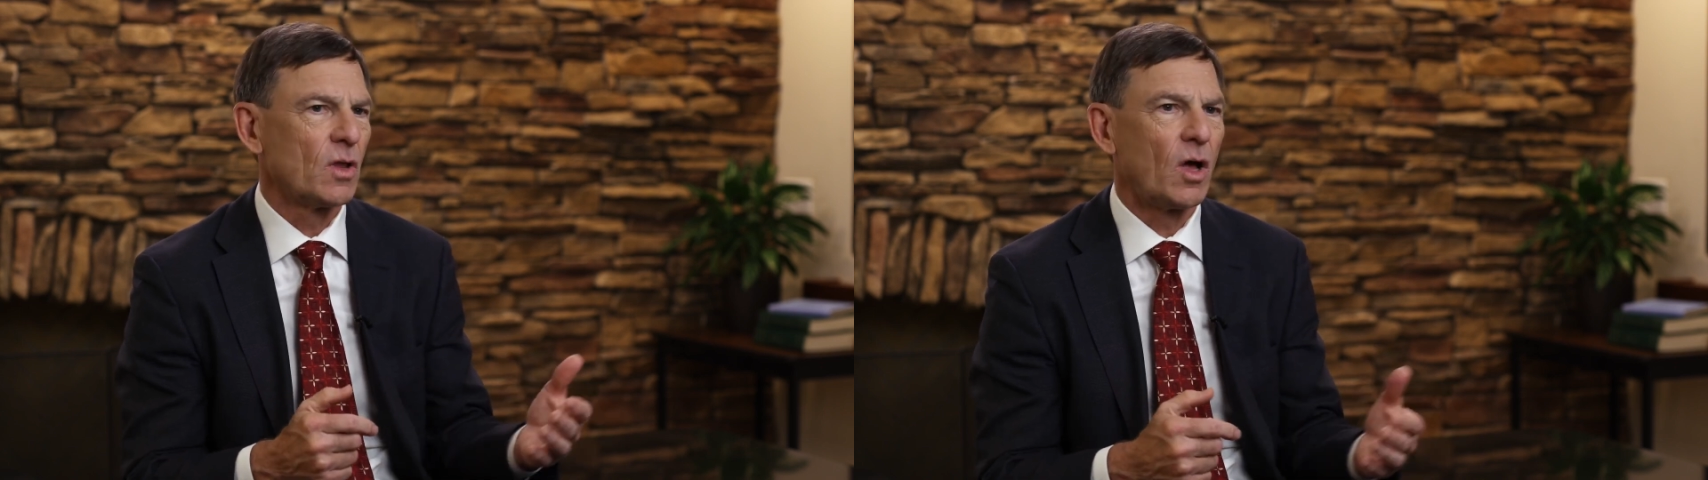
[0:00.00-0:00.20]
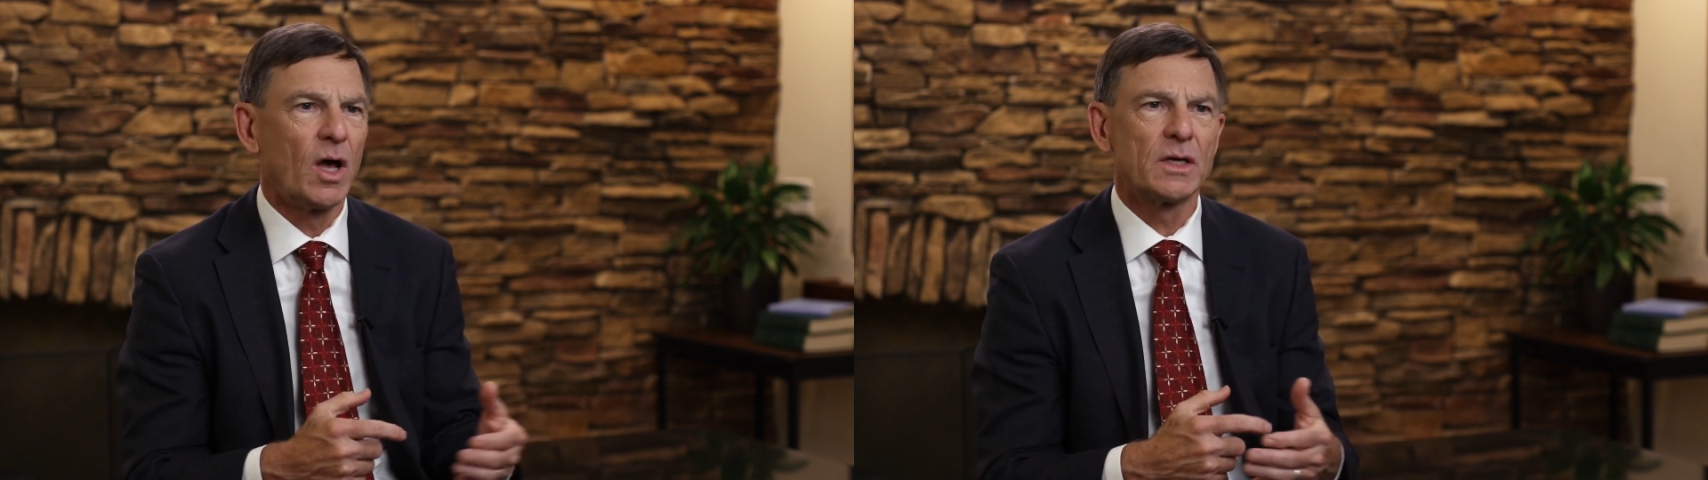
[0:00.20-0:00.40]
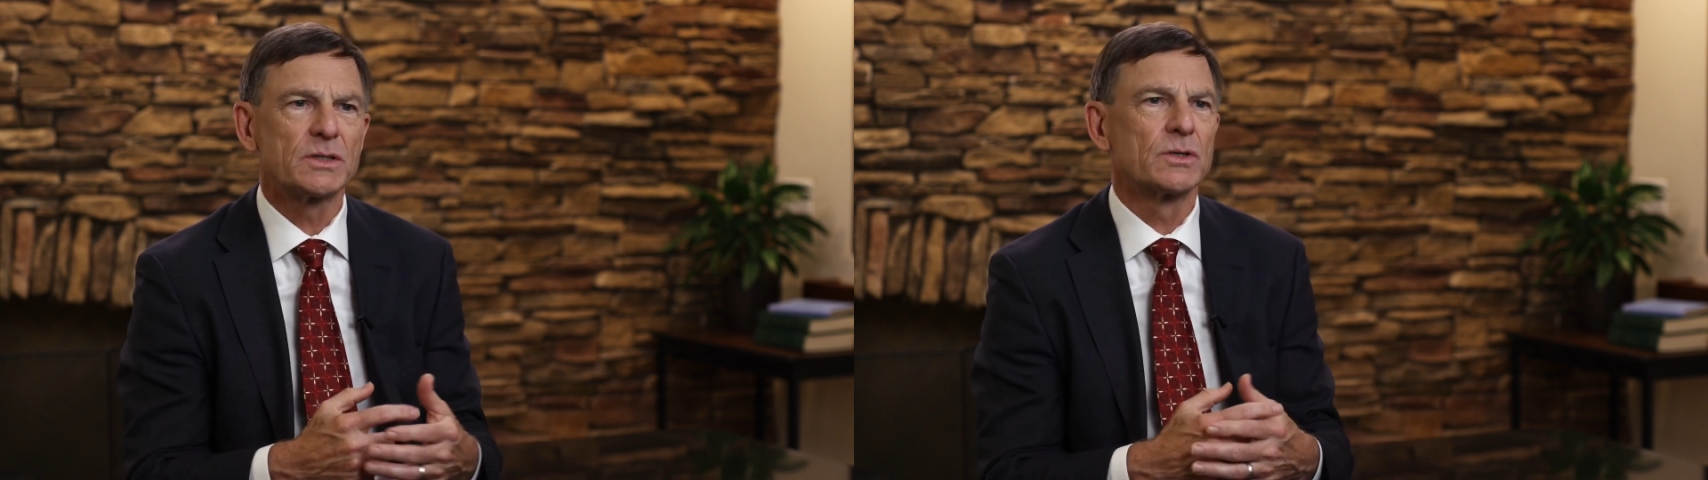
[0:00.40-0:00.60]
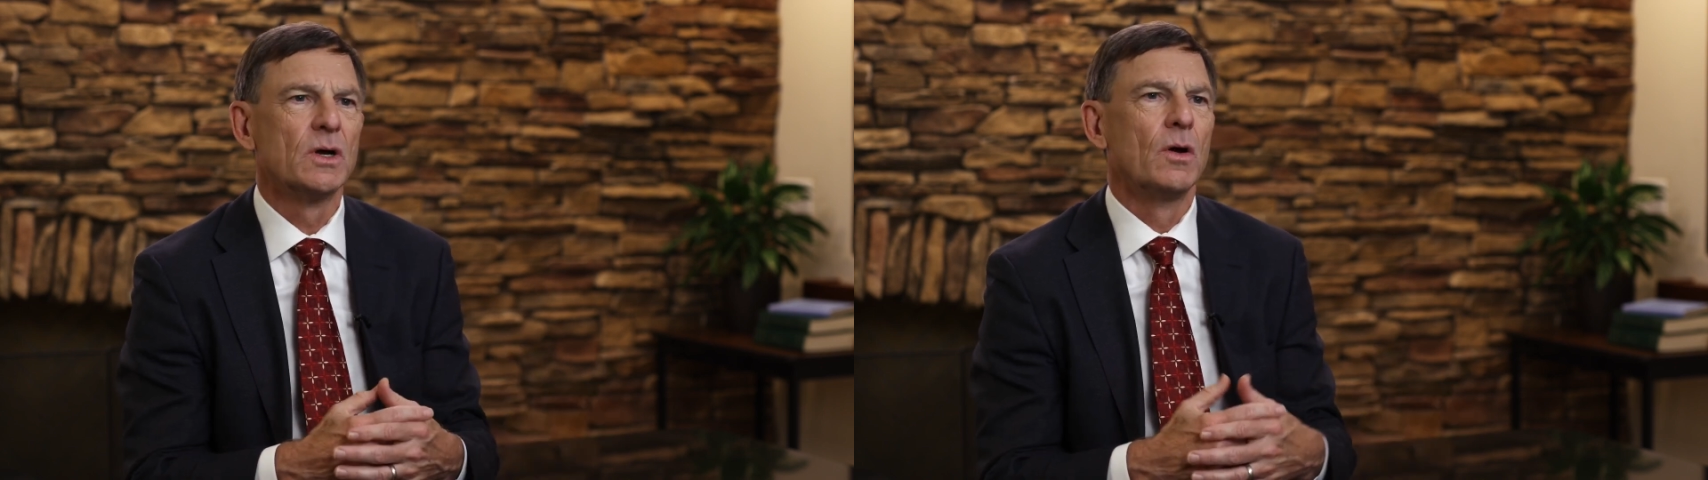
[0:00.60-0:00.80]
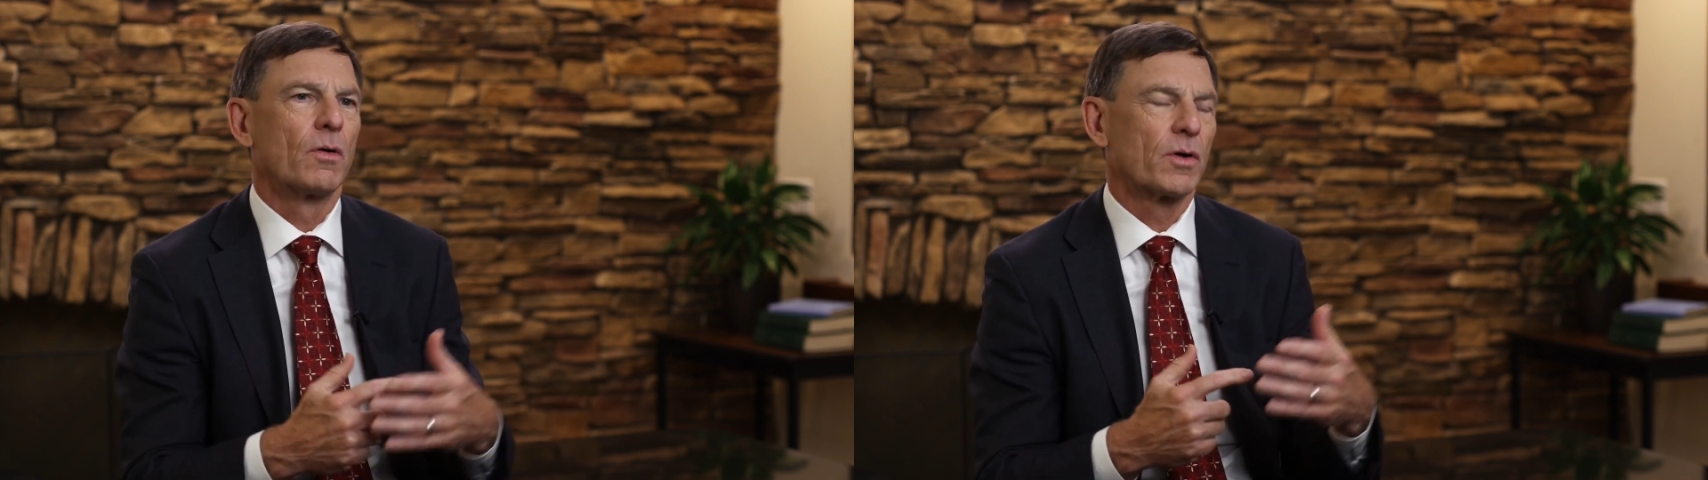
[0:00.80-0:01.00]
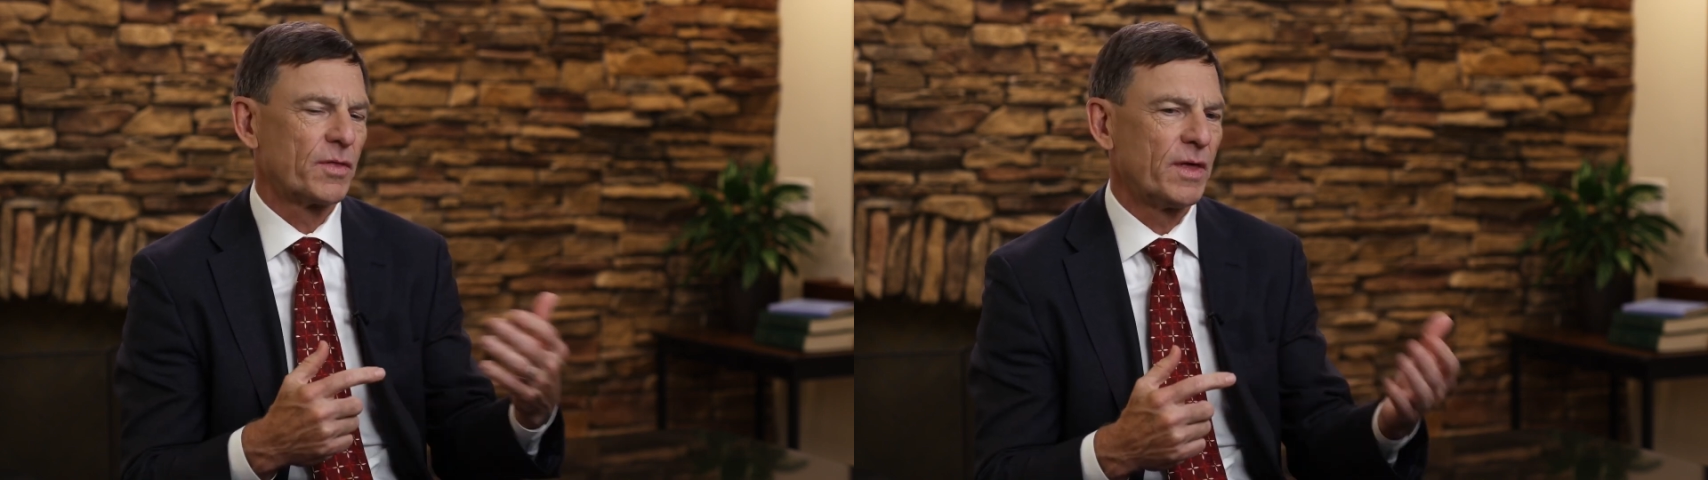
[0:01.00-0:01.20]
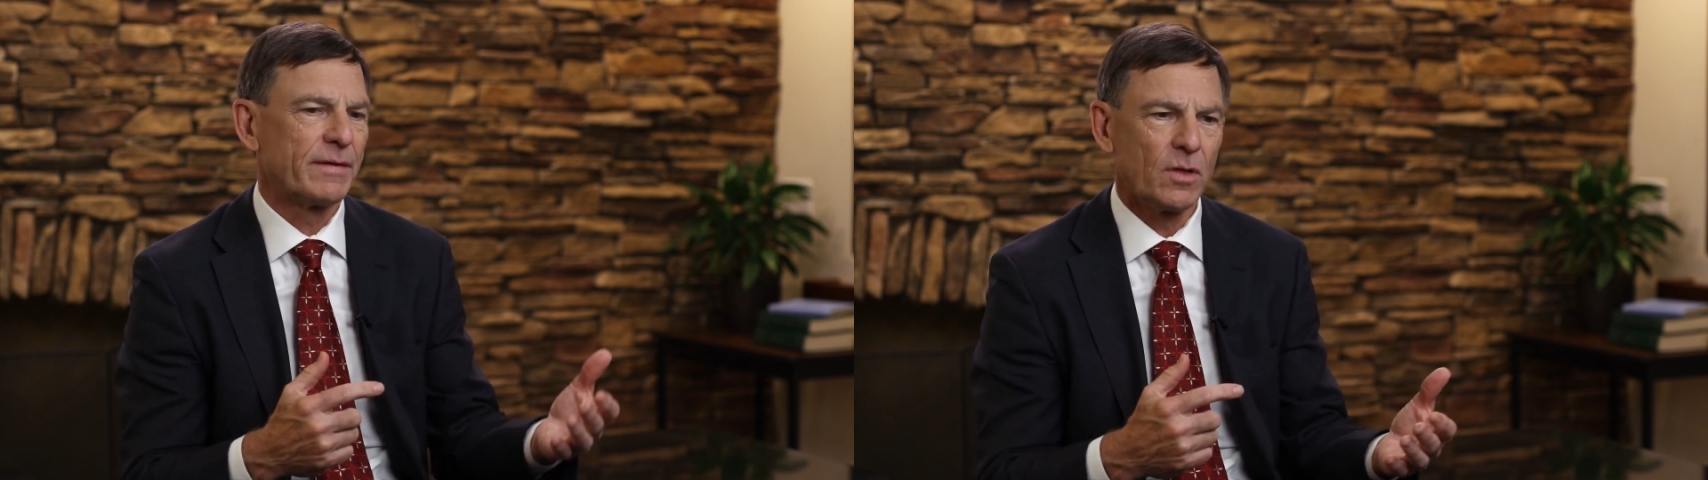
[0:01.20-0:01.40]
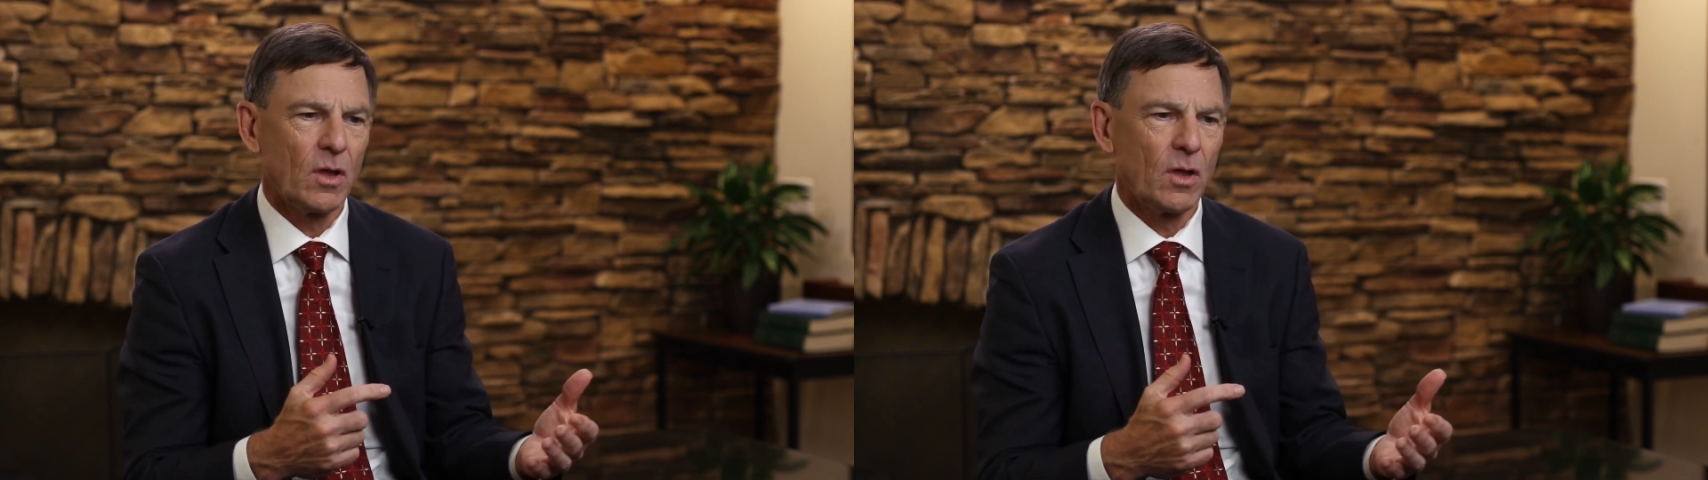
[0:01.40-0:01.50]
loss or a theft